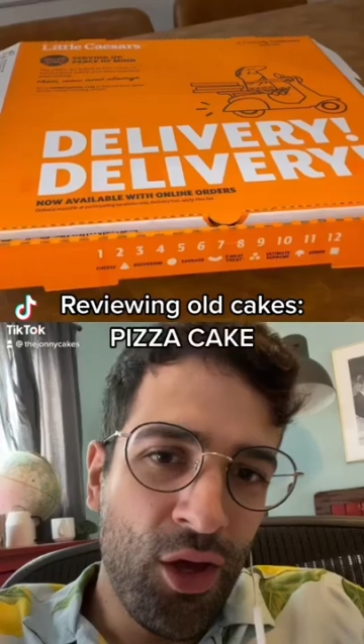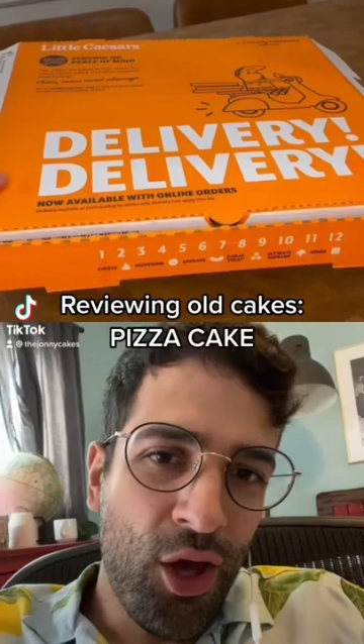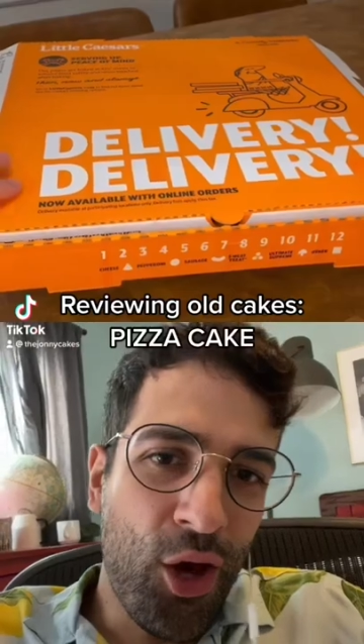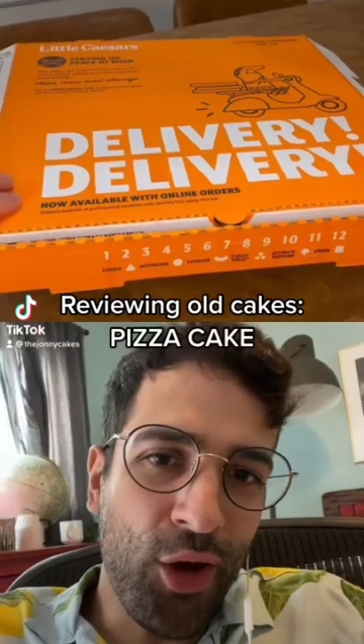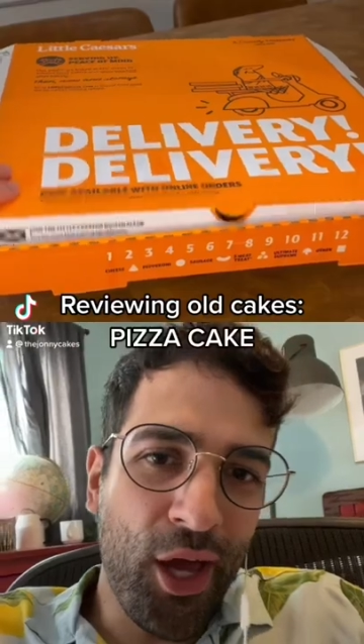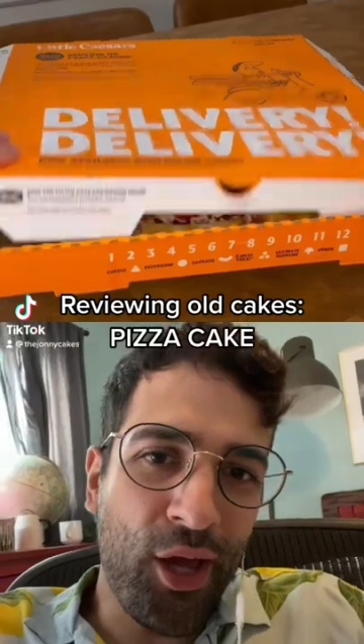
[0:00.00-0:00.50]

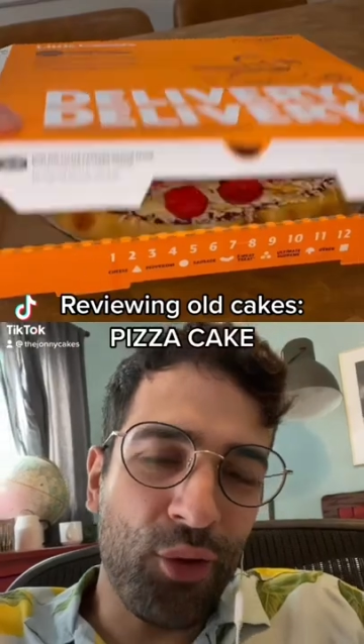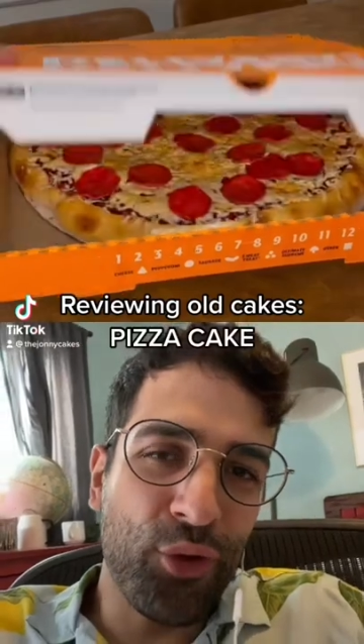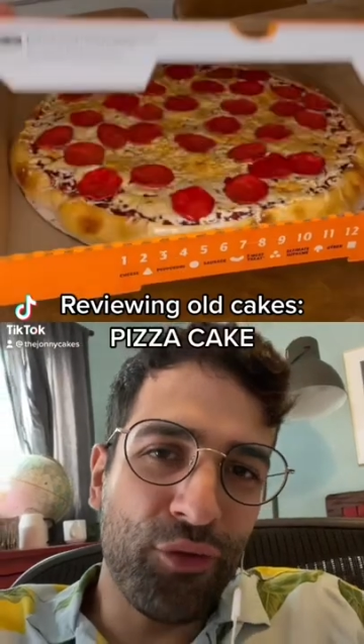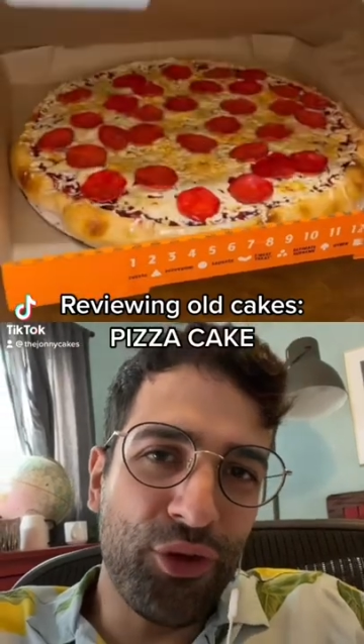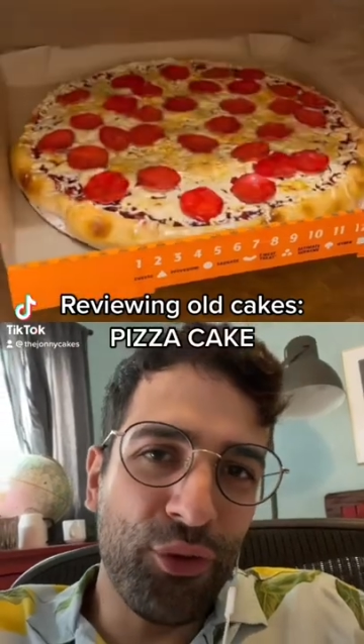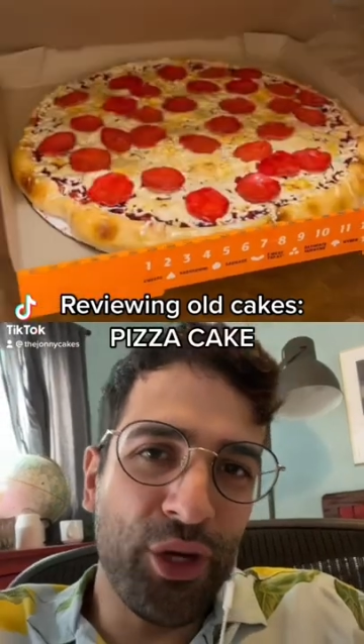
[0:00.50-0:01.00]
Okay,
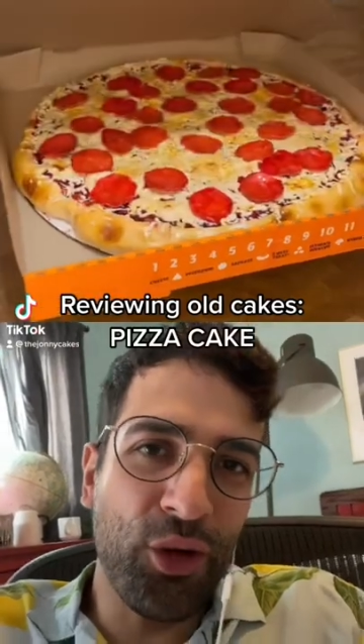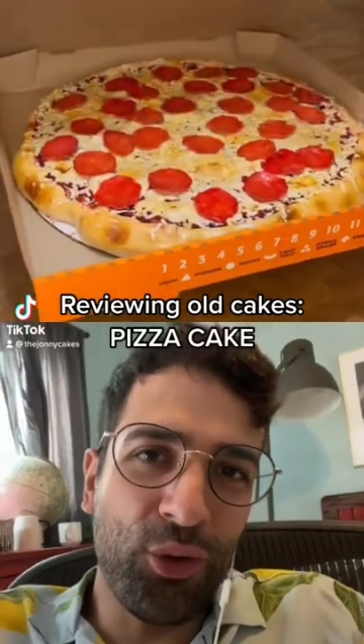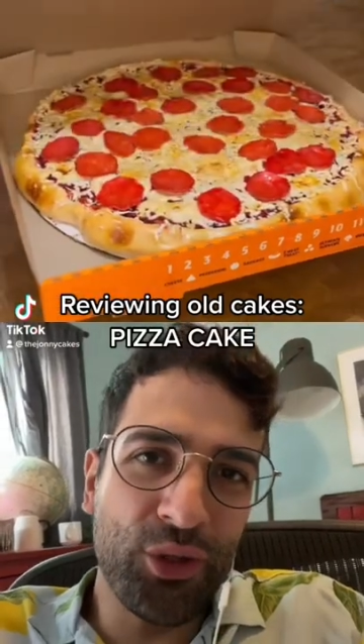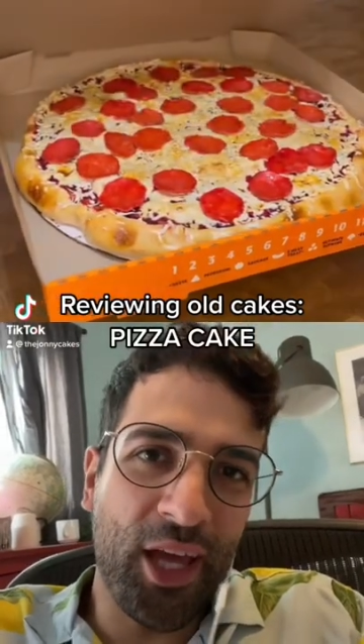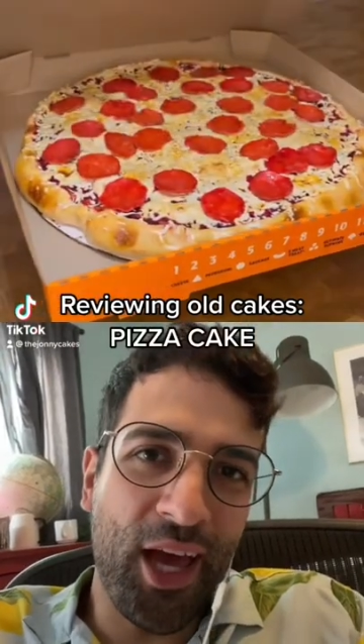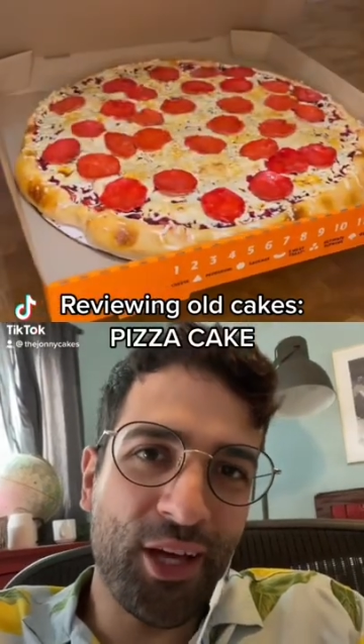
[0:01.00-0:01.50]
reviewing
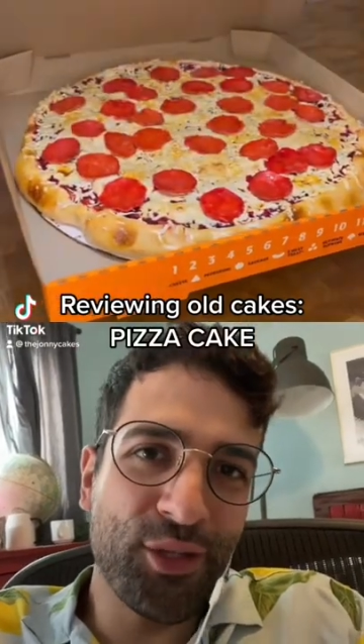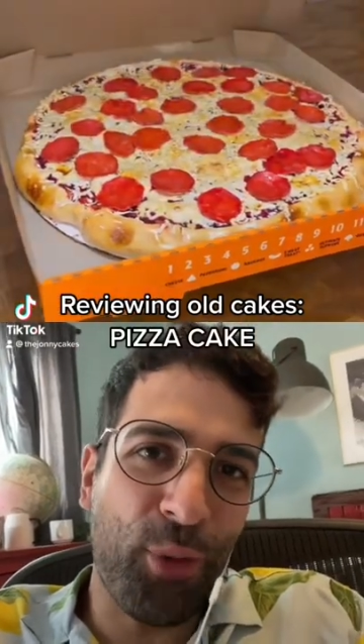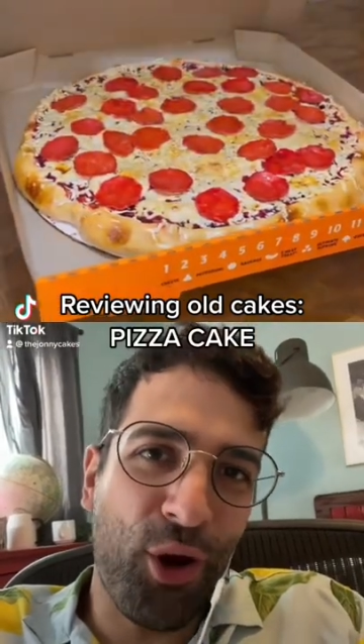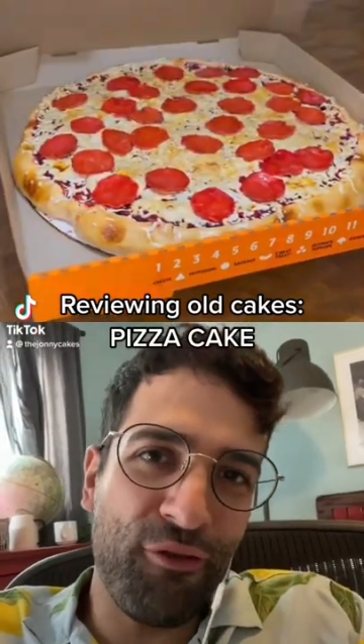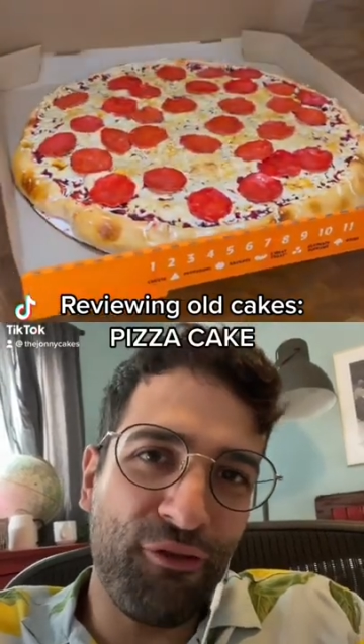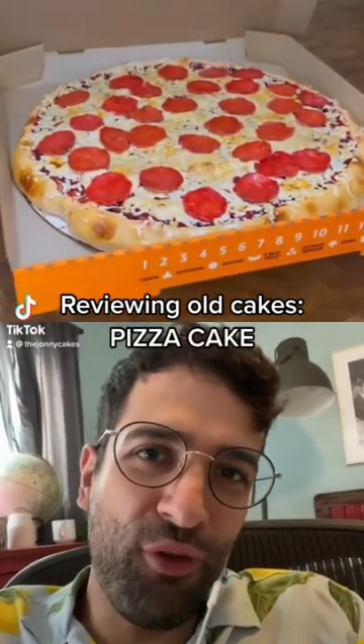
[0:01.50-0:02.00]
old cakes
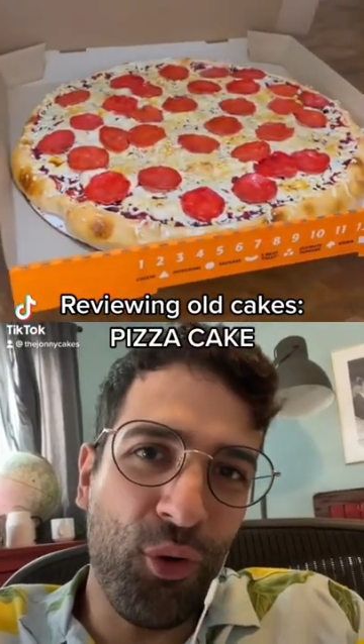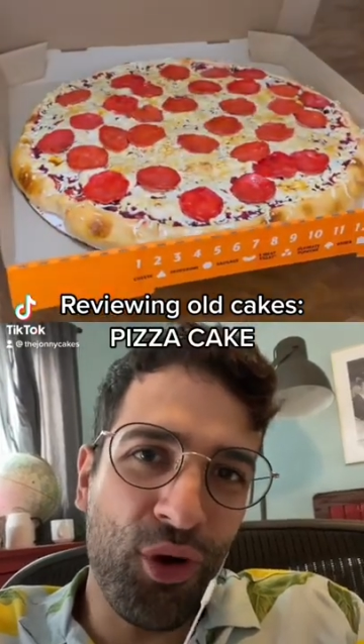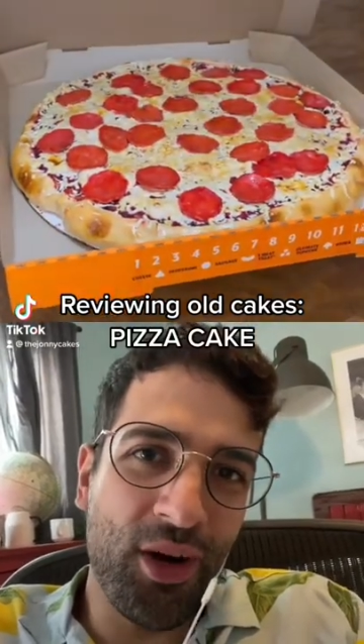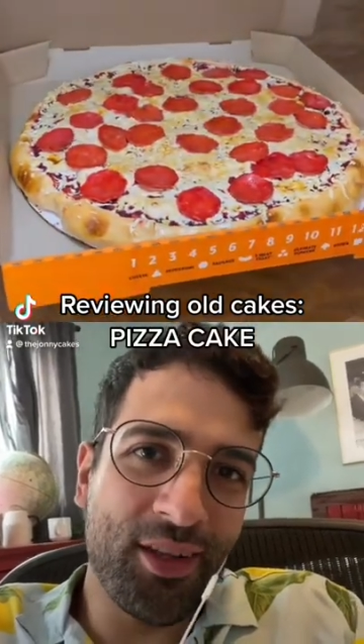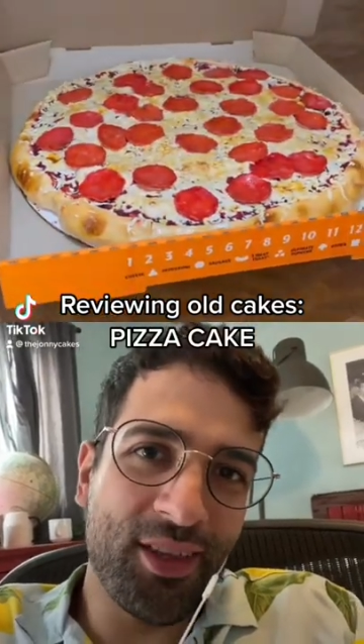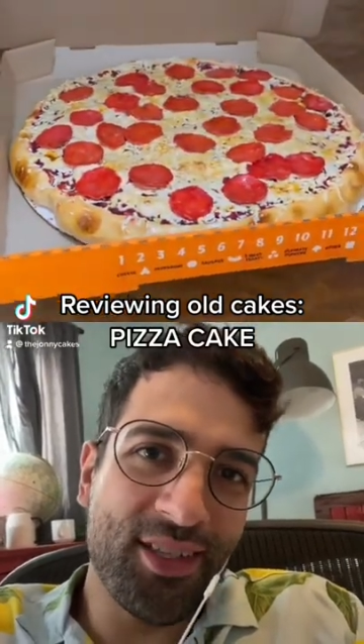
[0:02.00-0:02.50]
part four.